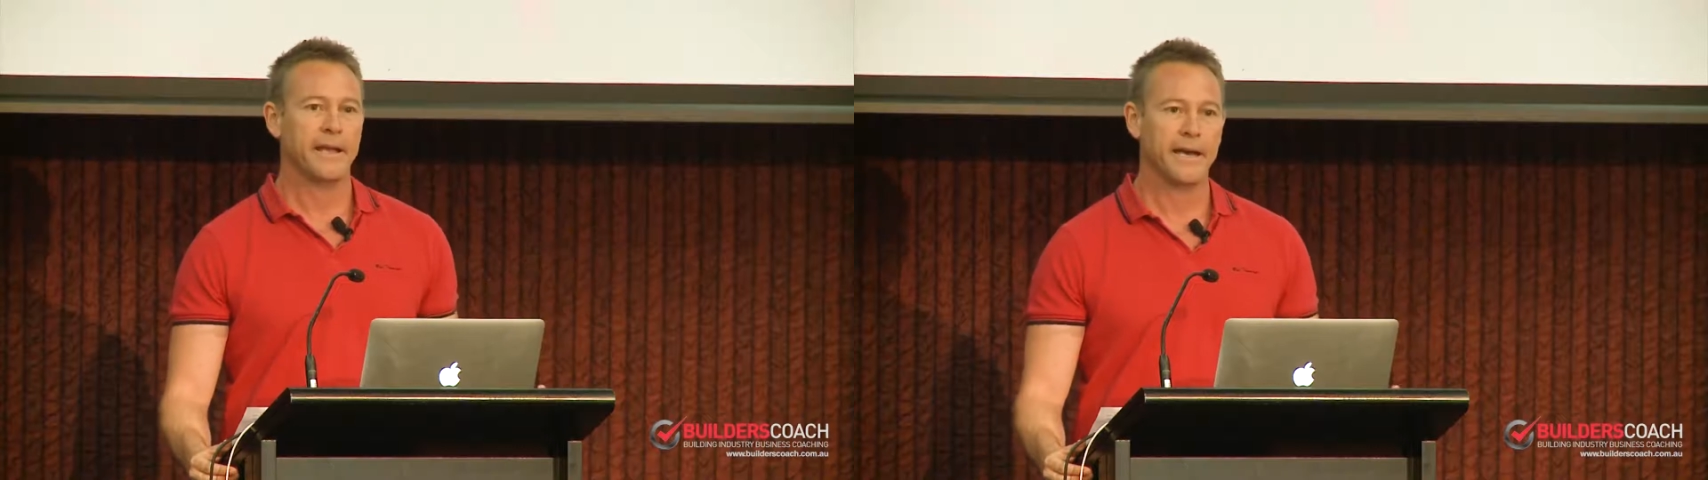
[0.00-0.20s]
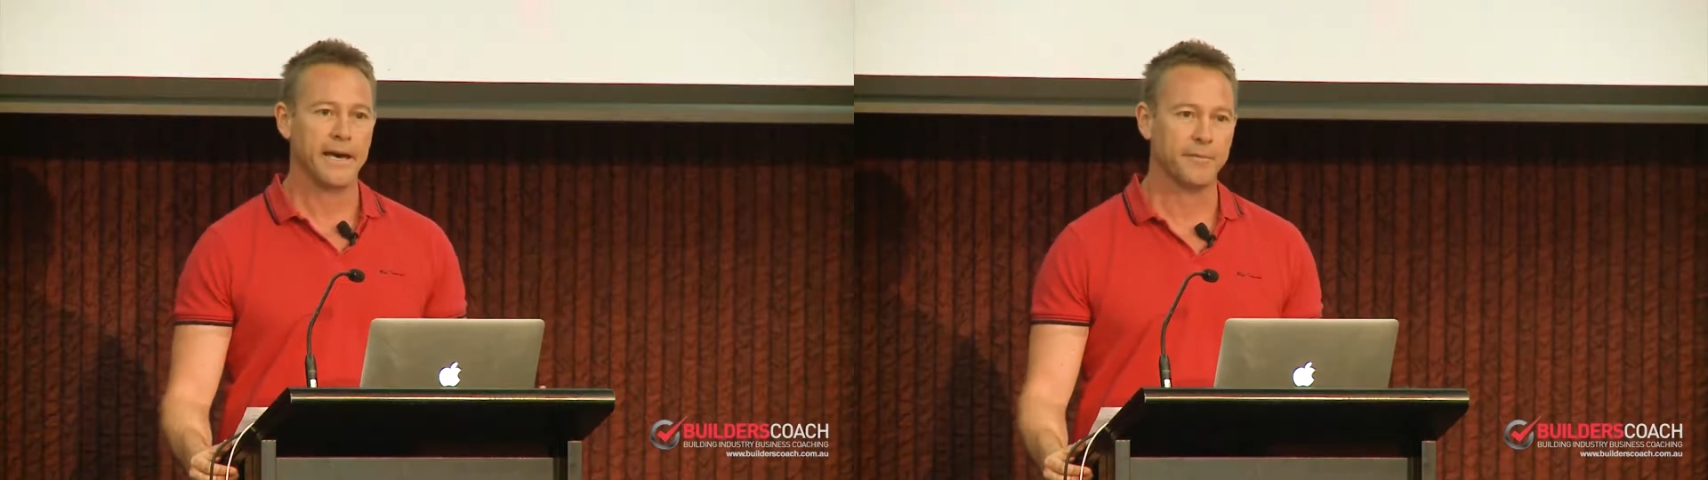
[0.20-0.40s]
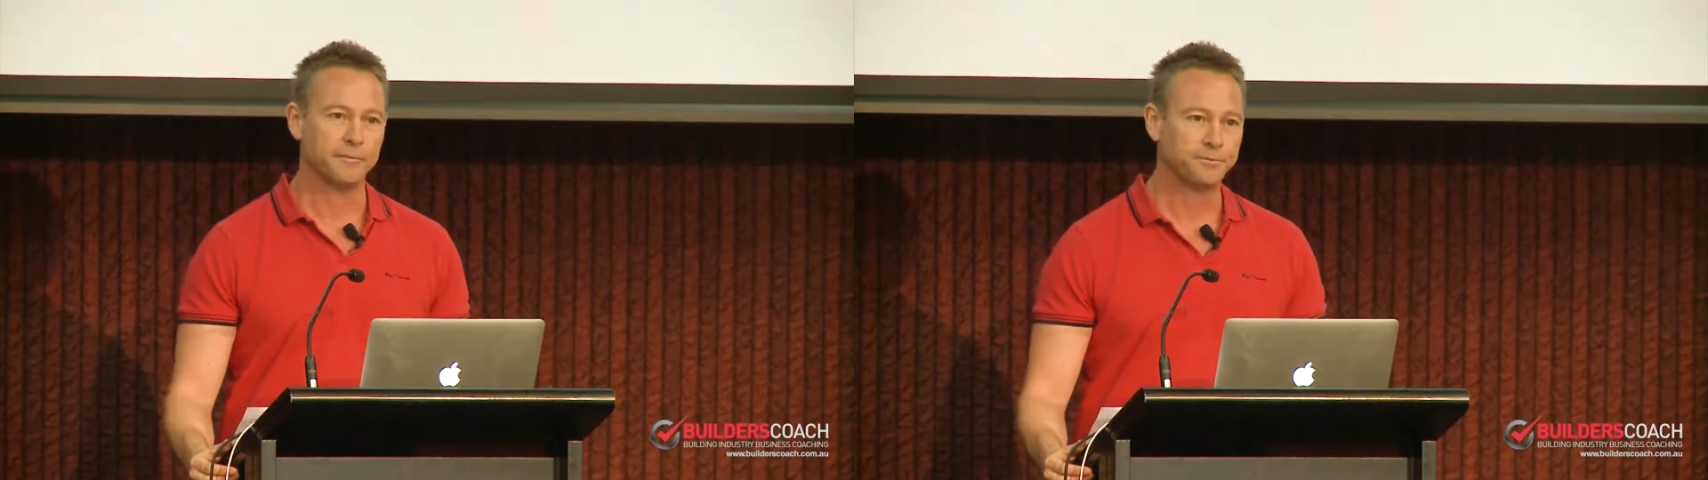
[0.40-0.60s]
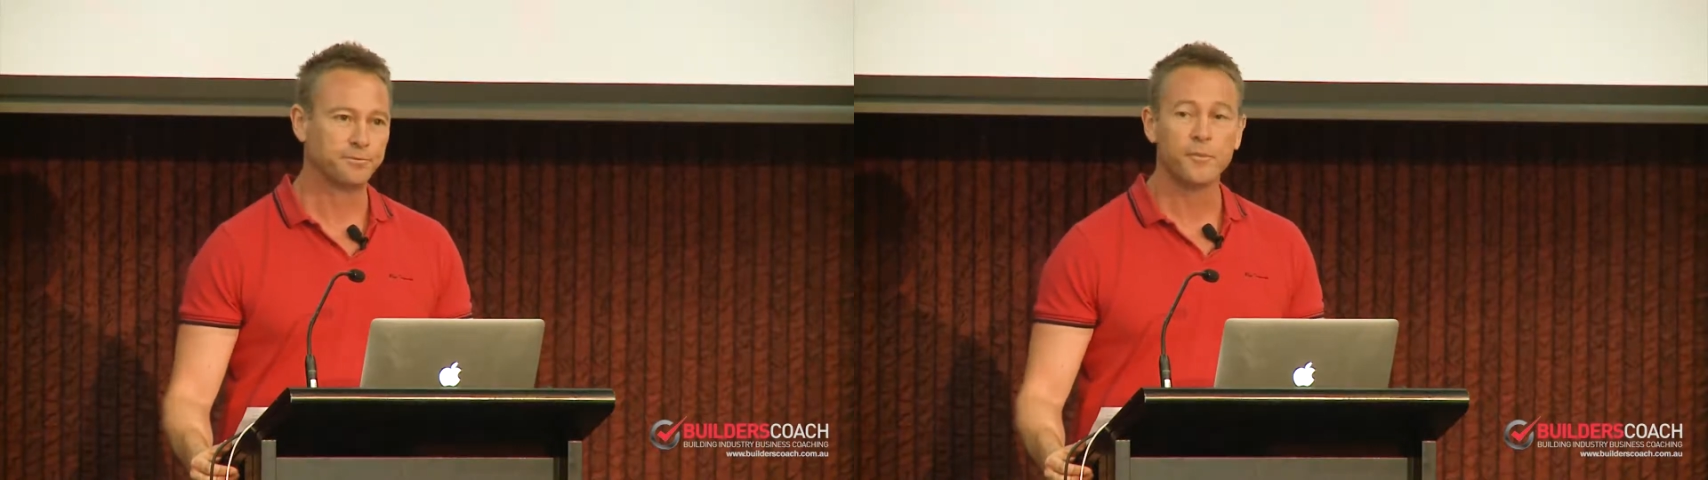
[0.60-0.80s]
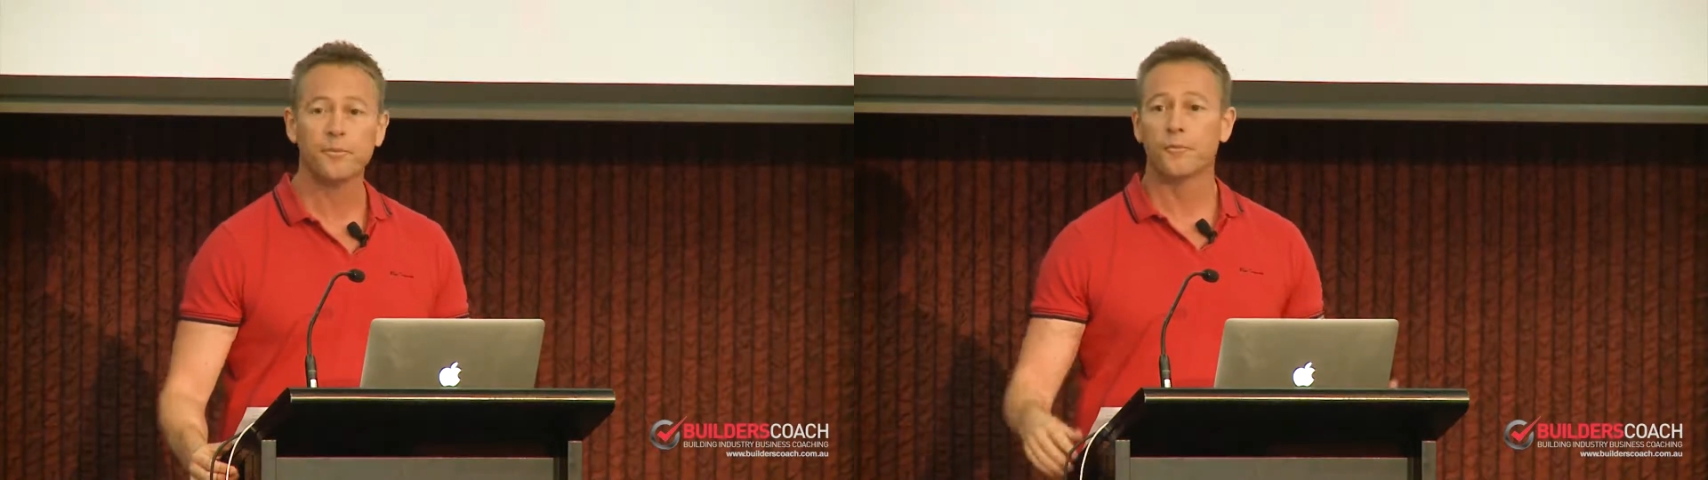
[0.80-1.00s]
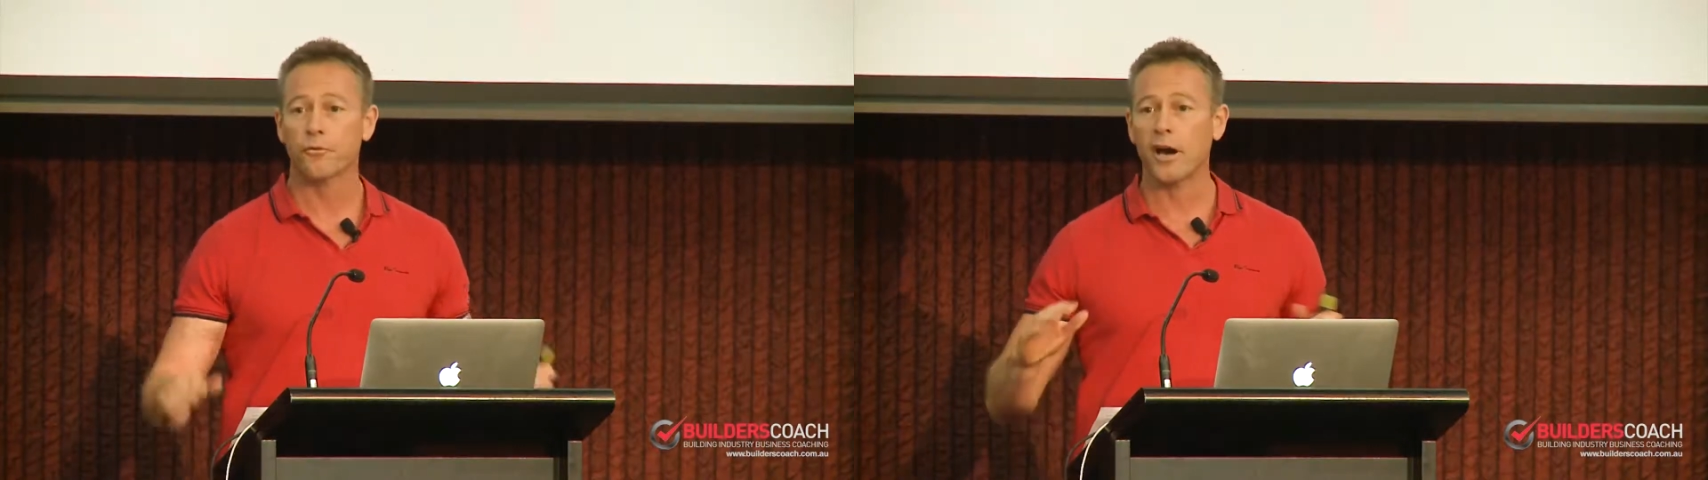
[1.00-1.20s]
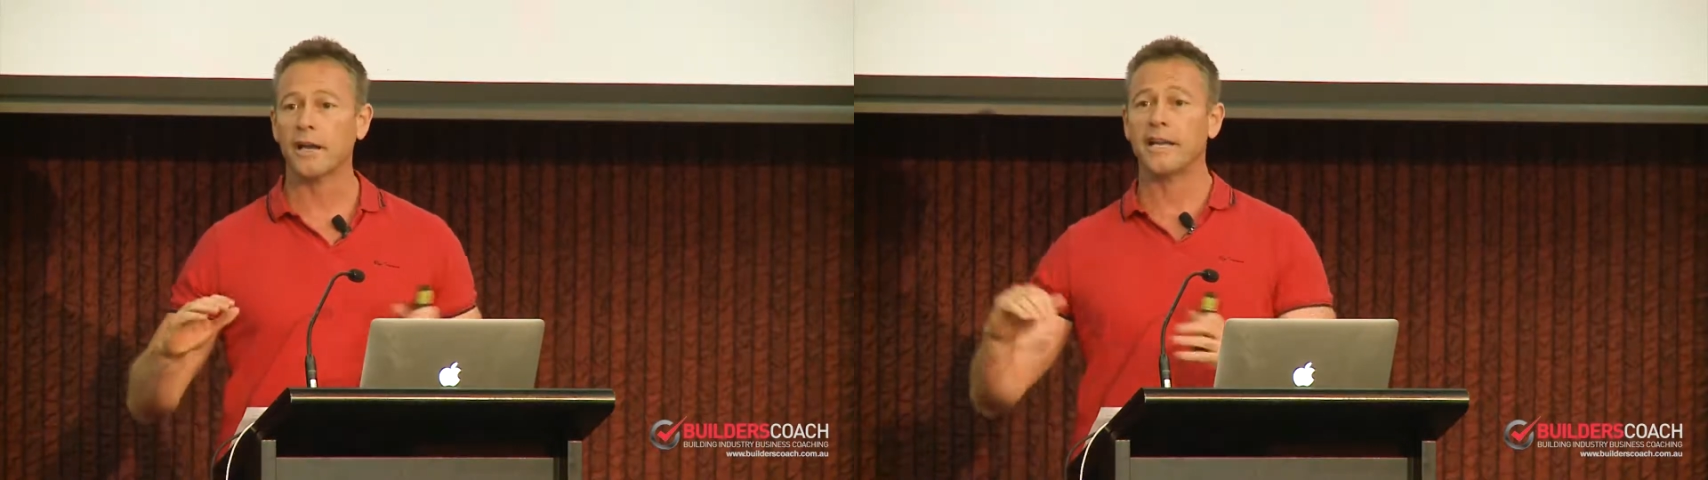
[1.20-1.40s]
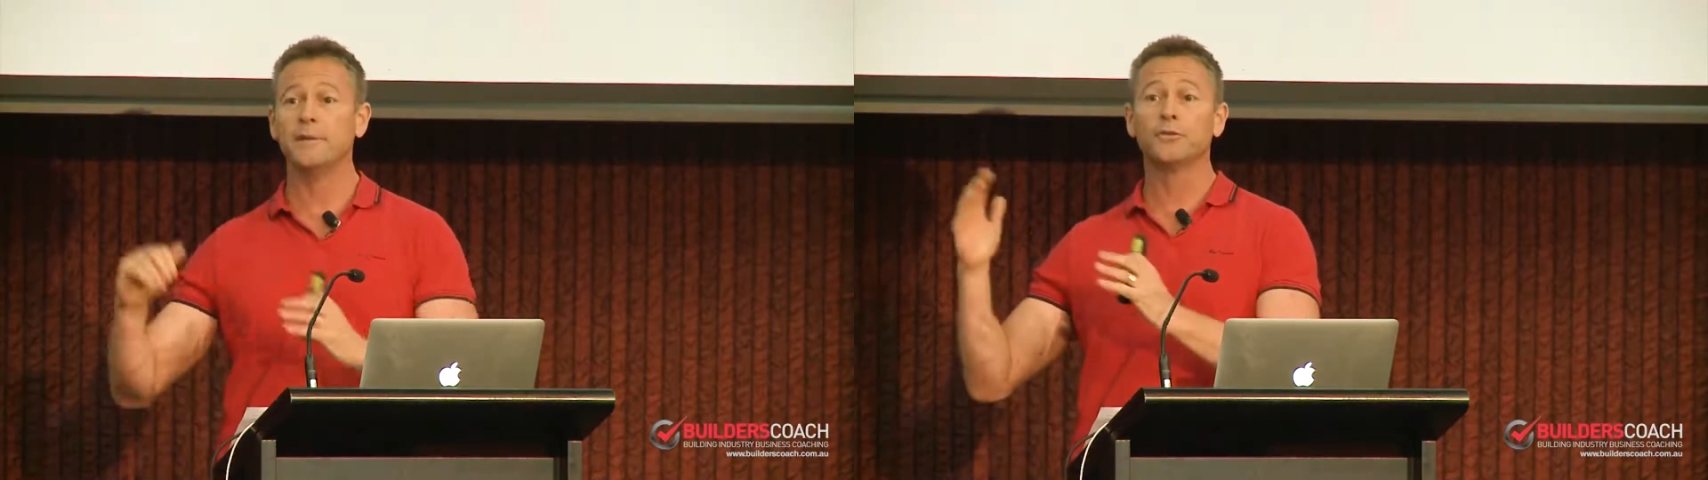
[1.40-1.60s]
Prior
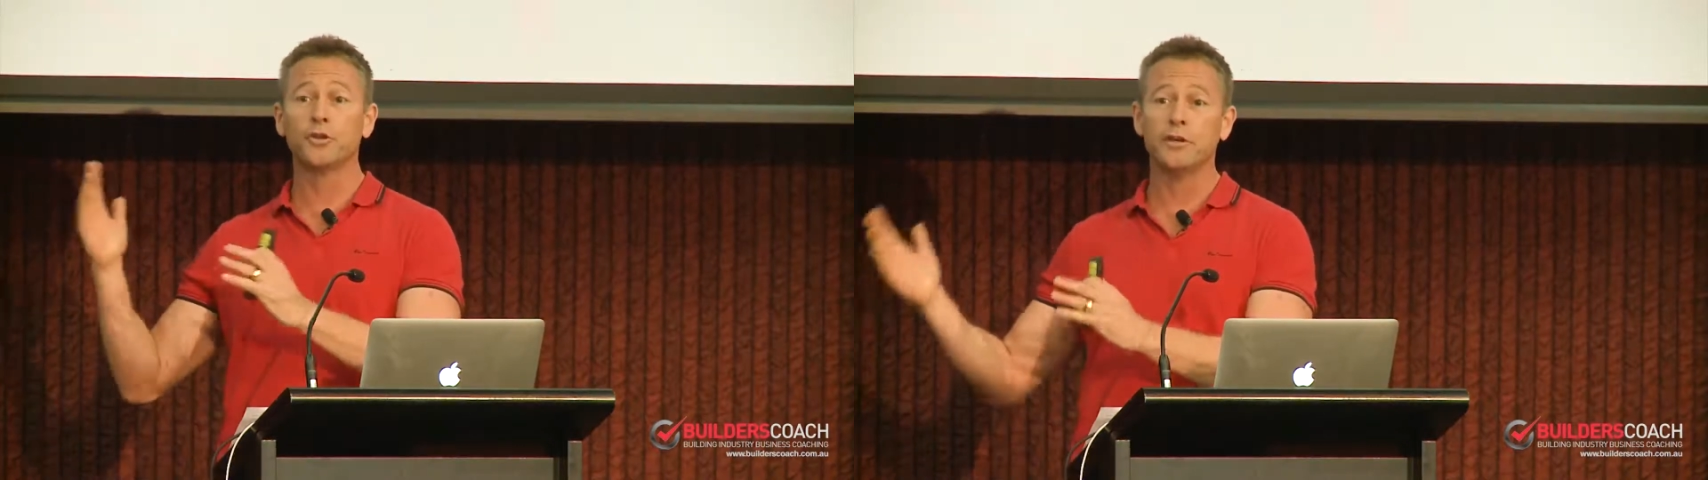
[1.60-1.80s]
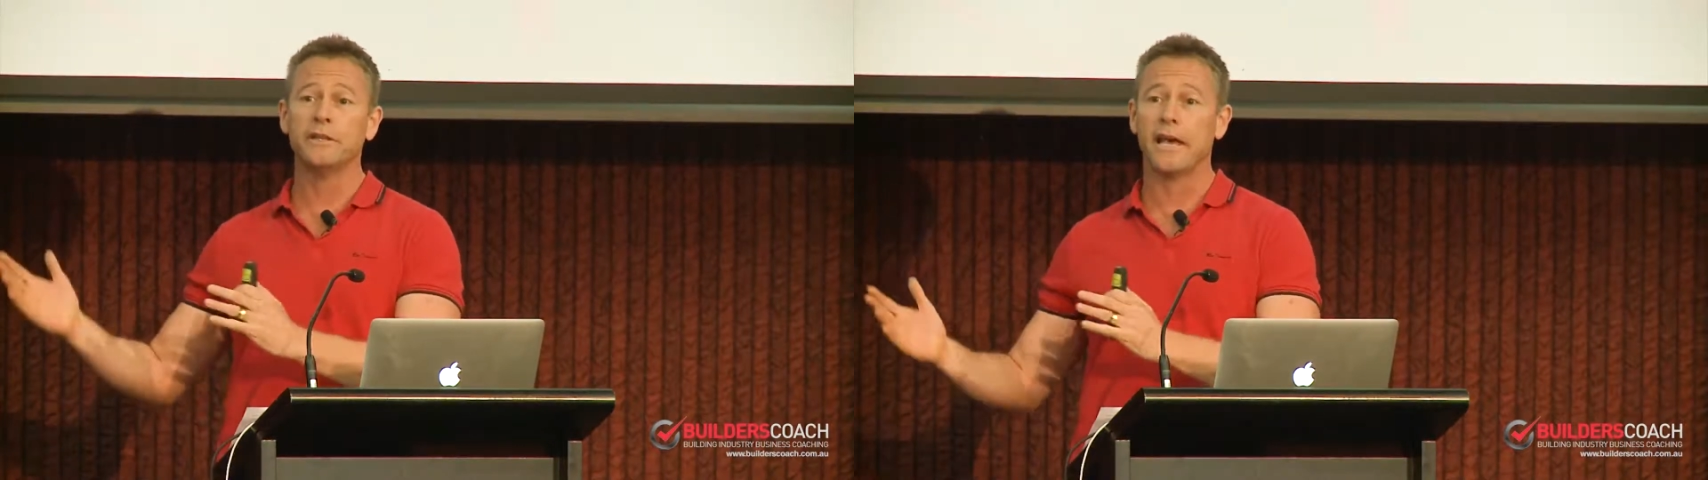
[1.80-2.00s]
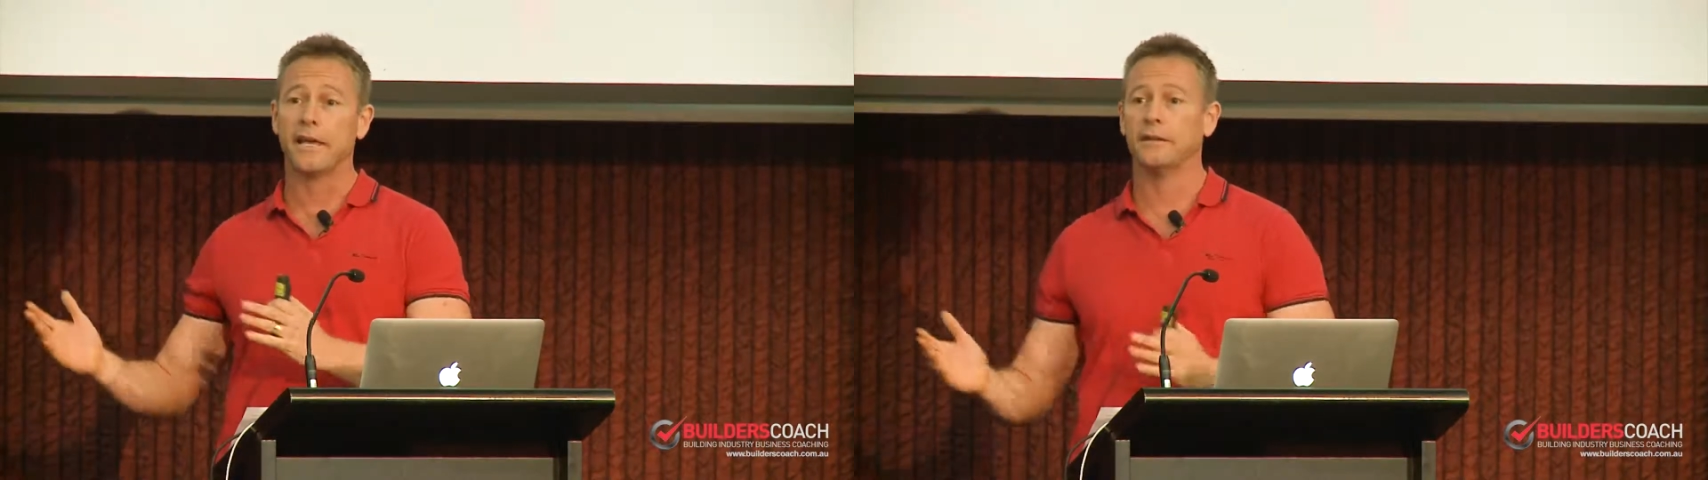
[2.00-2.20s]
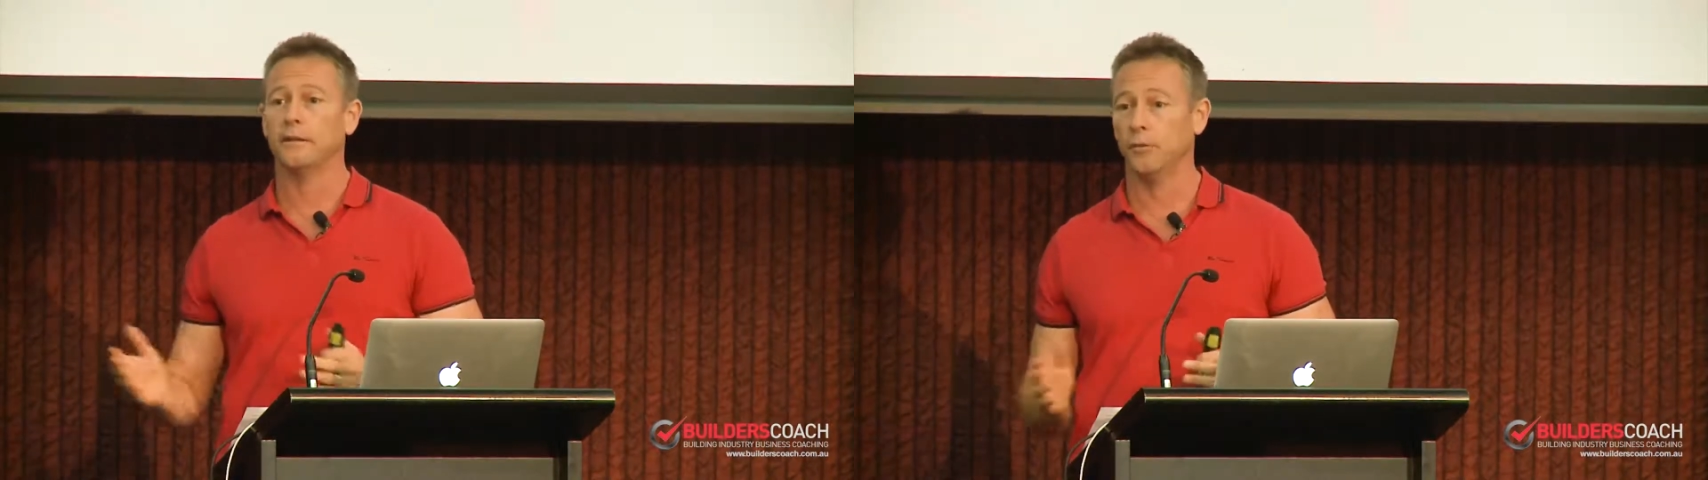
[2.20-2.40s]
to him doing that,